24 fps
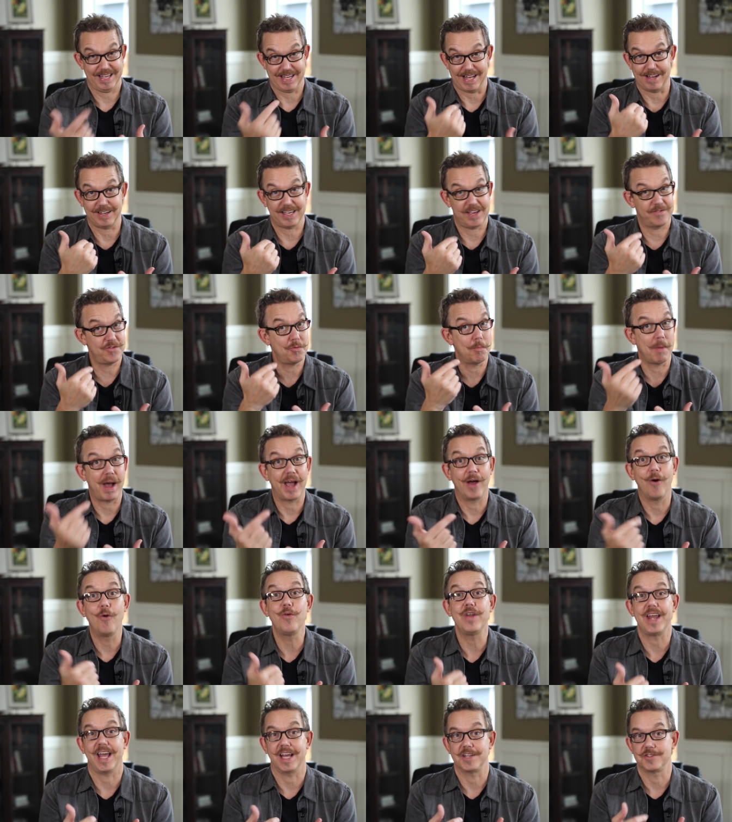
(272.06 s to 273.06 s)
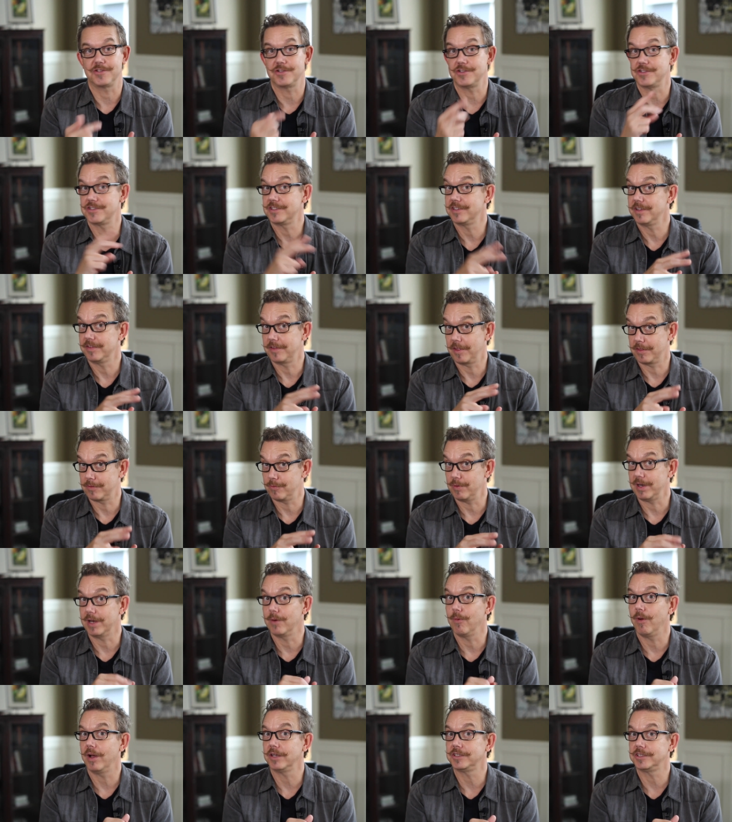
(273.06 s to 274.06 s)
I'll give you my own answers to the
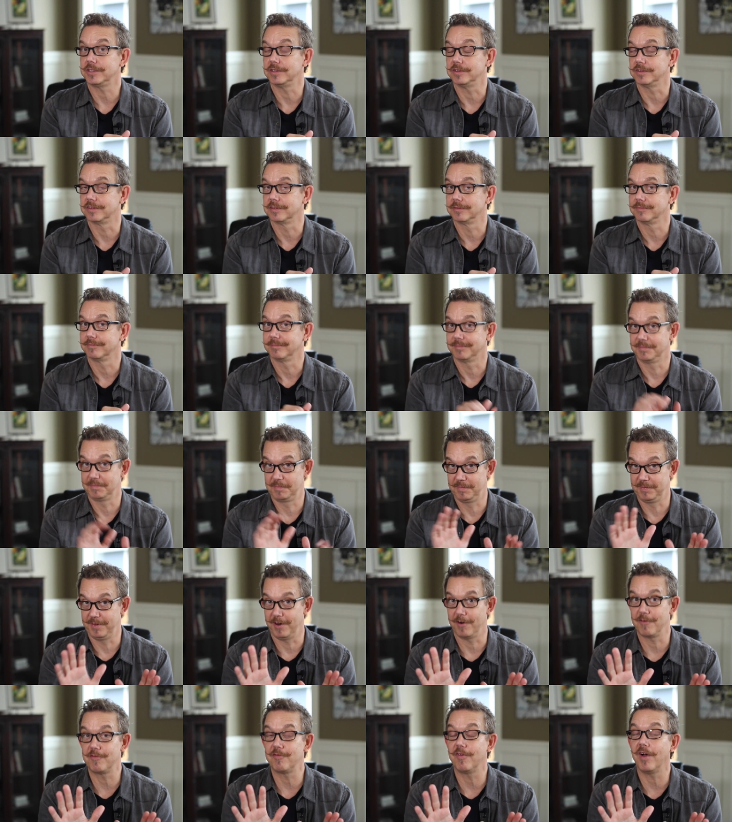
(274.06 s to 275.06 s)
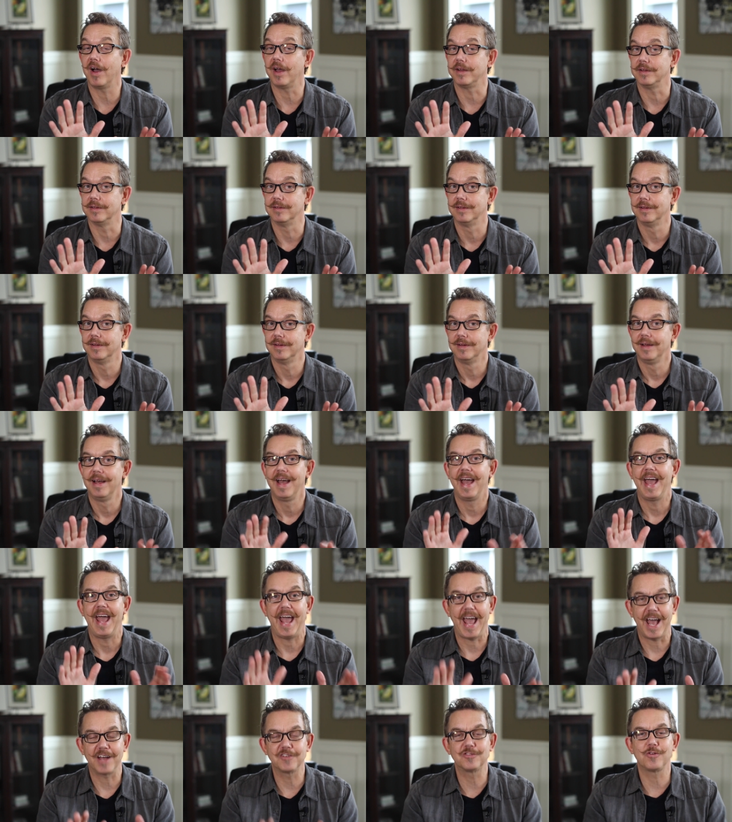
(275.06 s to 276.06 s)
three questions. They're fun.
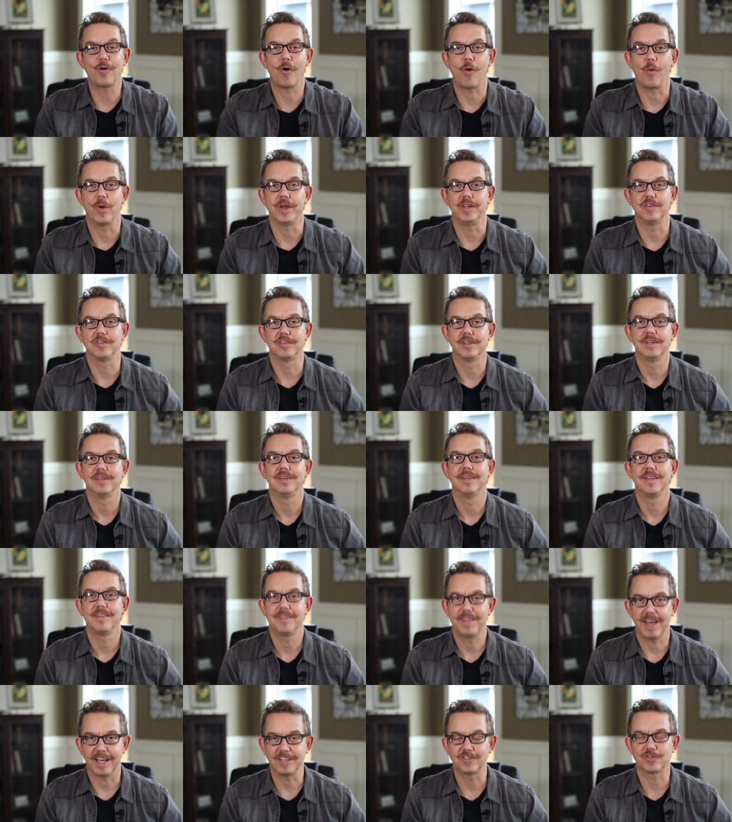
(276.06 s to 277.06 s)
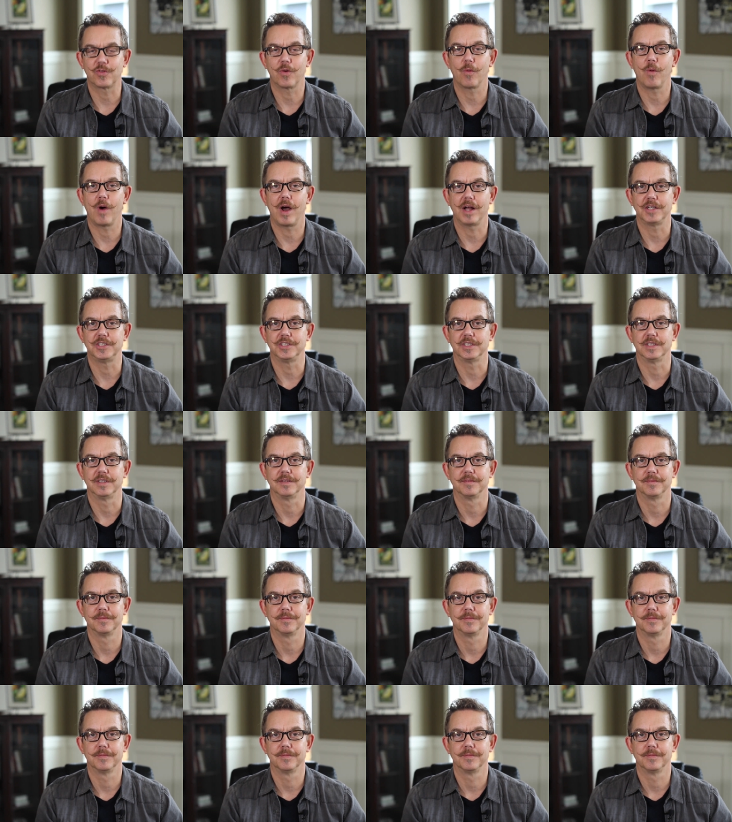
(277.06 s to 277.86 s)
As always, thanks for watching.